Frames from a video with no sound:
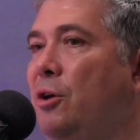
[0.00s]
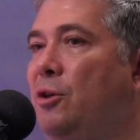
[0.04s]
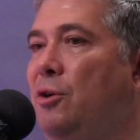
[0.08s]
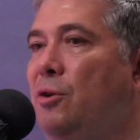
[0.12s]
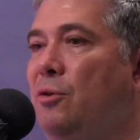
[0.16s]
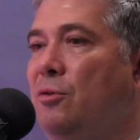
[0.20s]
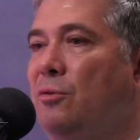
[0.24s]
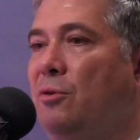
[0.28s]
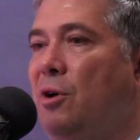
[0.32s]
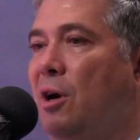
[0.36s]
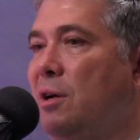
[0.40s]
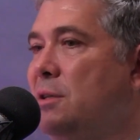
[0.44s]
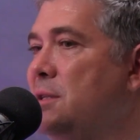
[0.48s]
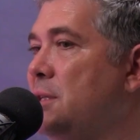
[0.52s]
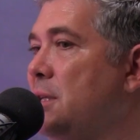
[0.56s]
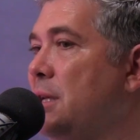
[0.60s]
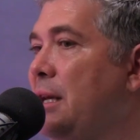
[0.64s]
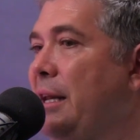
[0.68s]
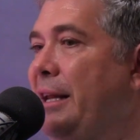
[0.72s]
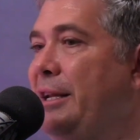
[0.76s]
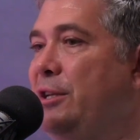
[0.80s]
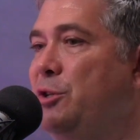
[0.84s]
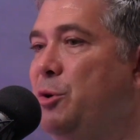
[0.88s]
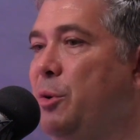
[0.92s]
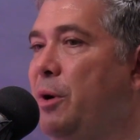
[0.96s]
You're
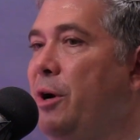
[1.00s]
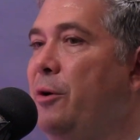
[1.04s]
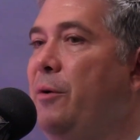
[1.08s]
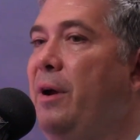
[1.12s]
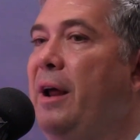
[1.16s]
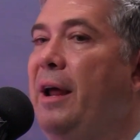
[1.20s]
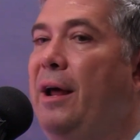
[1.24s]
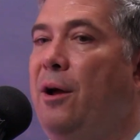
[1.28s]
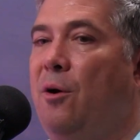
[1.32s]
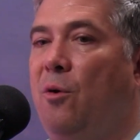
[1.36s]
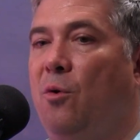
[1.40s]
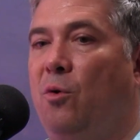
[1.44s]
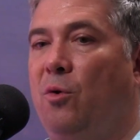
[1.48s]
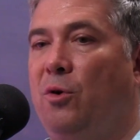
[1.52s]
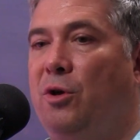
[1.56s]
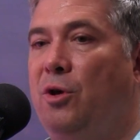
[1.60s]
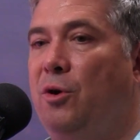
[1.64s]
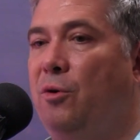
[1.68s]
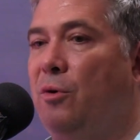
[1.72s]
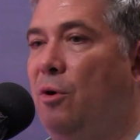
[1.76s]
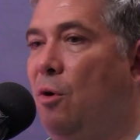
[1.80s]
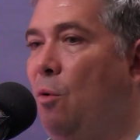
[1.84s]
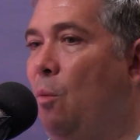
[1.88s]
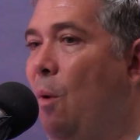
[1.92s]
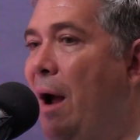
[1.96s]
constantly touring or
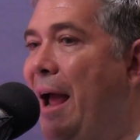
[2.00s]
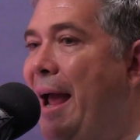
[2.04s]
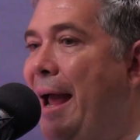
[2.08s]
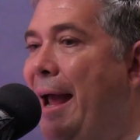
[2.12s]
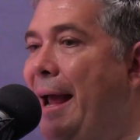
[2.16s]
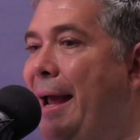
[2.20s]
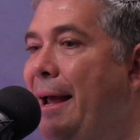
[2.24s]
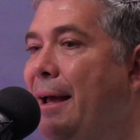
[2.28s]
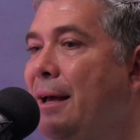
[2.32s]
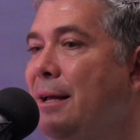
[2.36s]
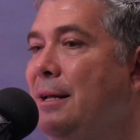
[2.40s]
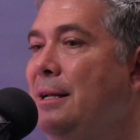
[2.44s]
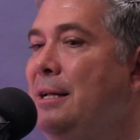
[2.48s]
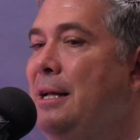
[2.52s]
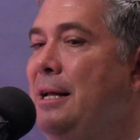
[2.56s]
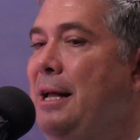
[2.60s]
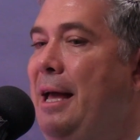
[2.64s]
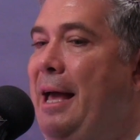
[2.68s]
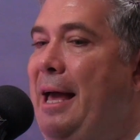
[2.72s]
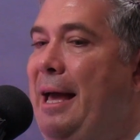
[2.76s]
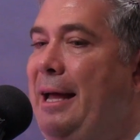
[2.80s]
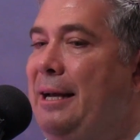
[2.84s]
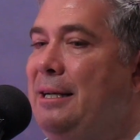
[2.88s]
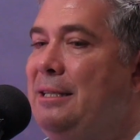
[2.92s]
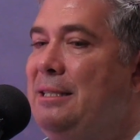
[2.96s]
you're away,
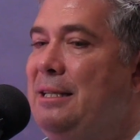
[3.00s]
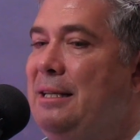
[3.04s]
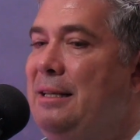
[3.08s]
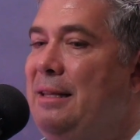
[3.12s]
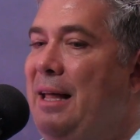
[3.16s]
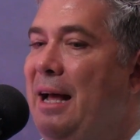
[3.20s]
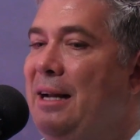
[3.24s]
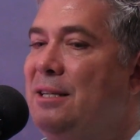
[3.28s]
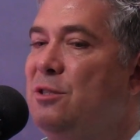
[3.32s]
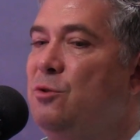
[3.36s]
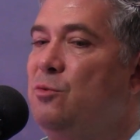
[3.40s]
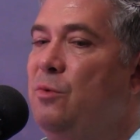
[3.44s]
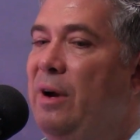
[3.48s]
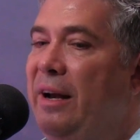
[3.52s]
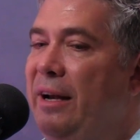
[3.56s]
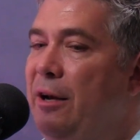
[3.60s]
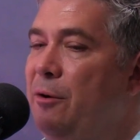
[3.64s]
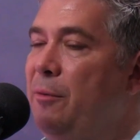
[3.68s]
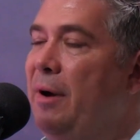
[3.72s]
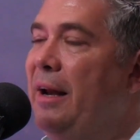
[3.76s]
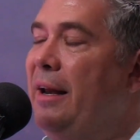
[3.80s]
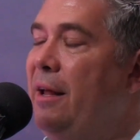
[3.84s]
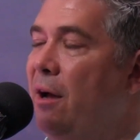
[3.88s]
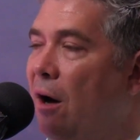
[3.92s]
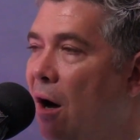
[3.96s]
and that's really,
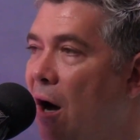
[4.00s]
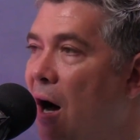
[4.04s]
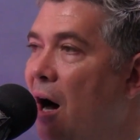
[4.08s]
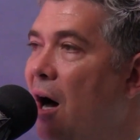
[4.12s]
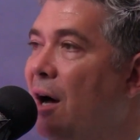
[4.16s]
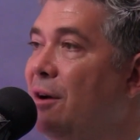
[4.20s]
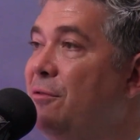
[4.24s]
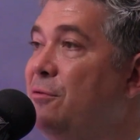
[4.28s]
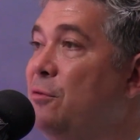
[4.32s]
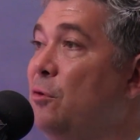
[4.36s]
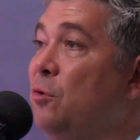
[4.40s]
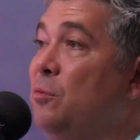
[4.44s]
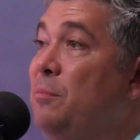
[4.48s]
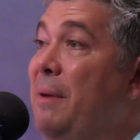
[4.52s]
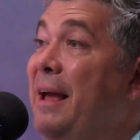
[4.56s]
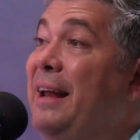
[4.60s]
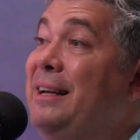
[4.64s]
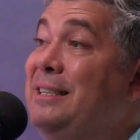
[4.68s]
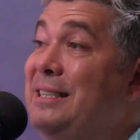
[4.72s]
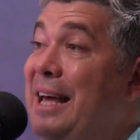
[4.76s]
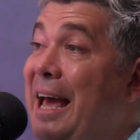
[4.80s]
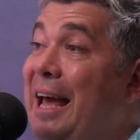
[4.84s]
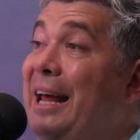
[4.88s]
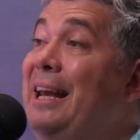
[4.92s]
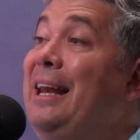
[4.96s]
really hard for
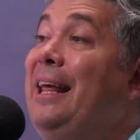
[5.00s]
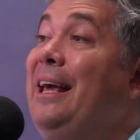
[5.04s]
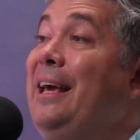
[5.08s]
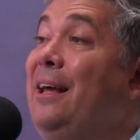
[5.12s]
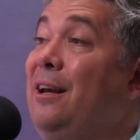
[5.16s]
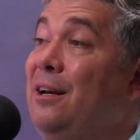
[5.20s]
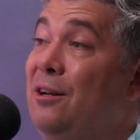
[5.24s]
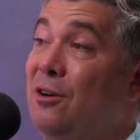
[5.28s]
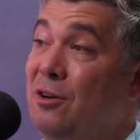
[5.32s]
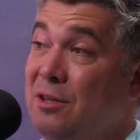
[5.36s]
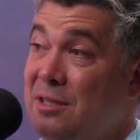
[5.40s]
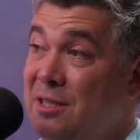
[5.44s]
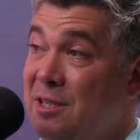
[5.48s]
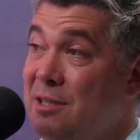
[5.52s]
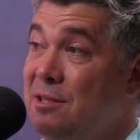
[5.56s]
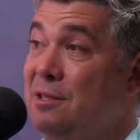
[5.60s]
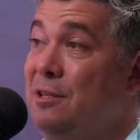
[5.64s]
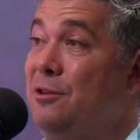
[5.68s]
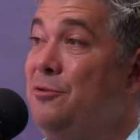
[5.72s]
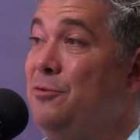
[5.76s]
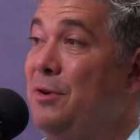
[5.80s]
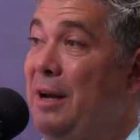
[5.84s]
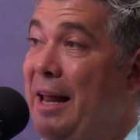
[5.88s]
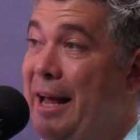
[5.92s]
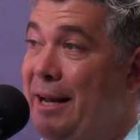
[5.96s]
maintaining
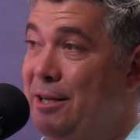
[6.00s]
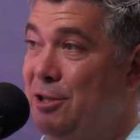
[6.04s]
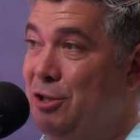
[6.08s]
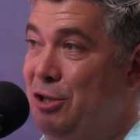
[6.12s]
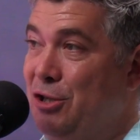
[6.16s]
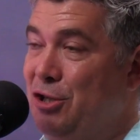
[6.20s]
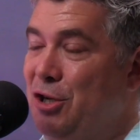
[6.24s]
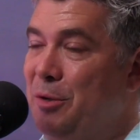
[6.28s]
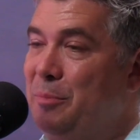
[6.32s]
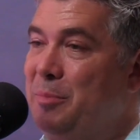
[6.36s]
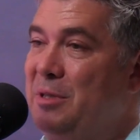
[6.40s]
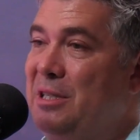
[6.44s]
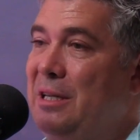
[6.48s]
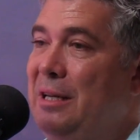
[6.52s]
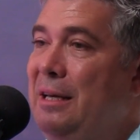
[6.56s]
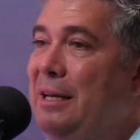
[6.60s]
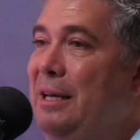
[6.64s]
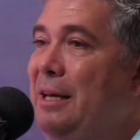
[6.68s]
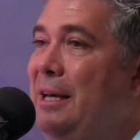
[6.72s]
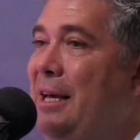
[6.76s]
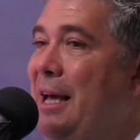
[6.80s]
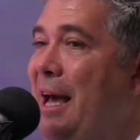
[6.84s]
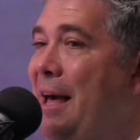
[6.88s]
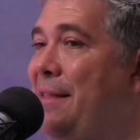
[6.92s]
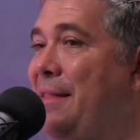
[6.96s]
consistent relationships.
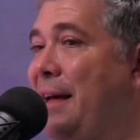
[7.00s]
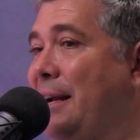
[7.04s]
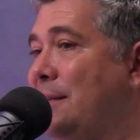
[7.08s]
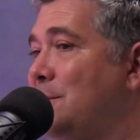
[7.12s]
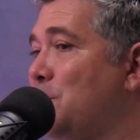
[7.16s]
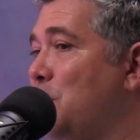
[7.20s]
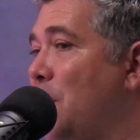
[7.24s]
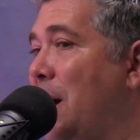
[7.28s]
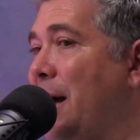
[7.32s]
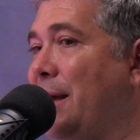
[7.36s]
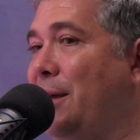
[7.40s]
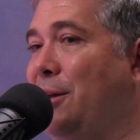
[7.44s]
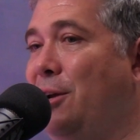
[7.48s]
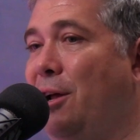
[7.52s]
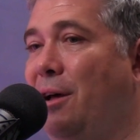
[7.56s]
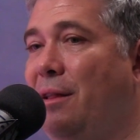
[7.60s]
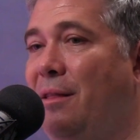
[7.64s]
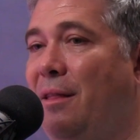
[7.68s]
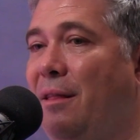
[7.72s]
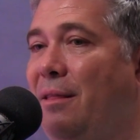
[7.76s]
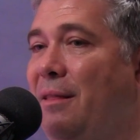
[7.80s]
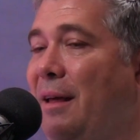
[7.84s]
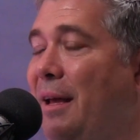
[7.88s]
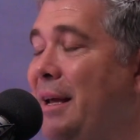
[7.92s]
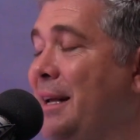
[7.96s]
And that's why,
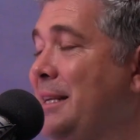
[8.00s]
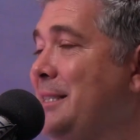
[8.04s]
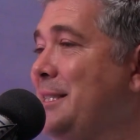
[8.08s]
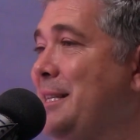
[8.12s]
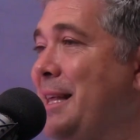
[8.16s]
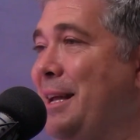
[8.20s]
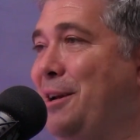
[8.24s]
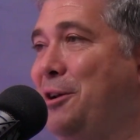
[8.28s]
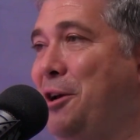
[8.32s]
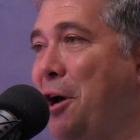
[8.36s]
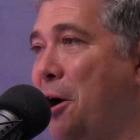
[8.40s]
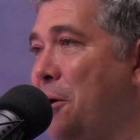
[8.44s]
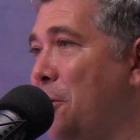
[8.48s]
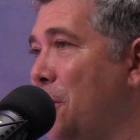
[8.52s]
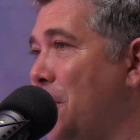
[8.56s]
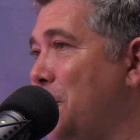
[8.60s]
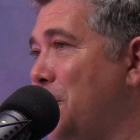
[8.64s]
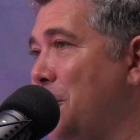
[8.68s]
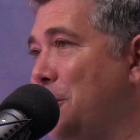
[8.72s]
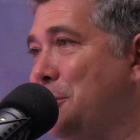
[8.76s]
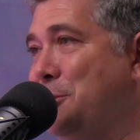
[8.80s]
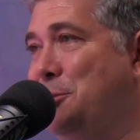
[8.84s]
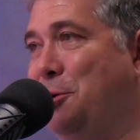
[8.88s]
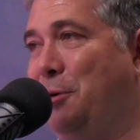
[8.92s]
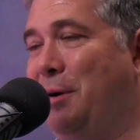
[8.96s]
the things that go
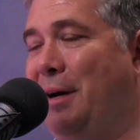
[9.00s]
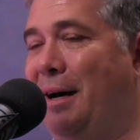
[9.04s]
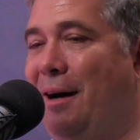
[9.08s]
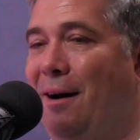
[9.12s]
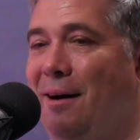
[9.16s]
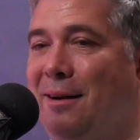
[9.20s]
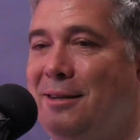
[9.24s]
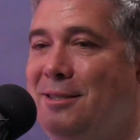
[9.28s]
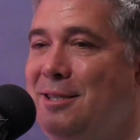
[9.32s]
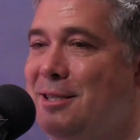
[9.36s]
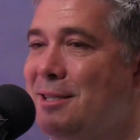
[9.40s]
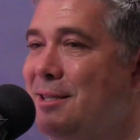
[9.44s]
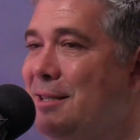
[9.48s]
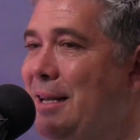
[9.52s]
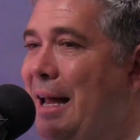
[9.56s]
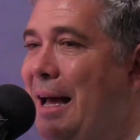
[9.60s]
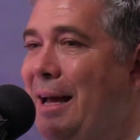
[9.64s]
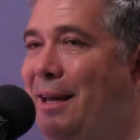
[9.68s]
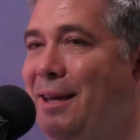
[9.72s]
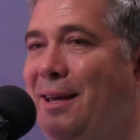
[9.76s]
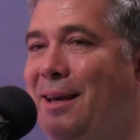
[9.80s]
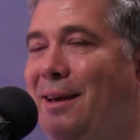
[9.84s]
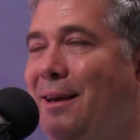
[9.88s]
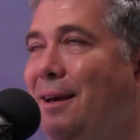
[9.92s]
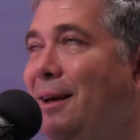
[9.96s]
on tour are just
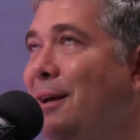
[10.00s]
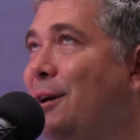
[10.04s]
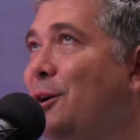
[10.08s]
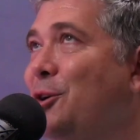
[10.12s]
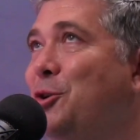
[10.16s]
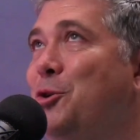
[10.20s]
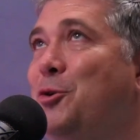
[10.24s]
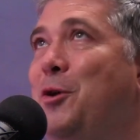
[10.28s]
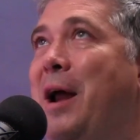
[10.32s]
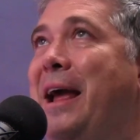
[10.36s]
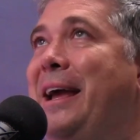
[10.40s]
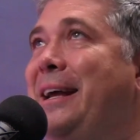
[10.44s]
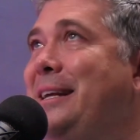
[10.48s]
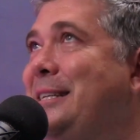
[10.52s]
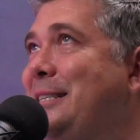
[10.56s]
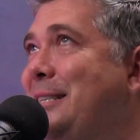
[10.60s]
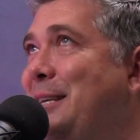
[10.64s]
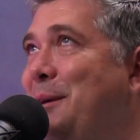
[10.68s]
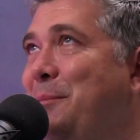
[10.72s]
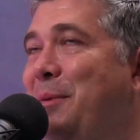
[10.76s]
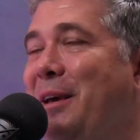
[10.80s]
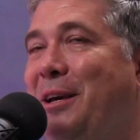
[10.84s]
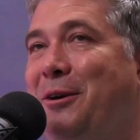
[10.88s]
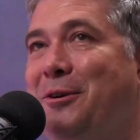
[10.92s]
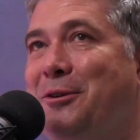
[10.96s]
like
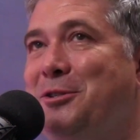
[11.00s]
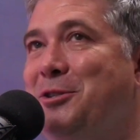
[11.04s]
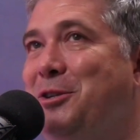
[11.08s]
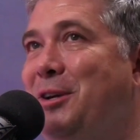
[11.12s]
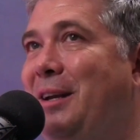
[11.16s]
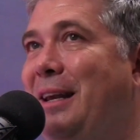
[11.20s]
crazy because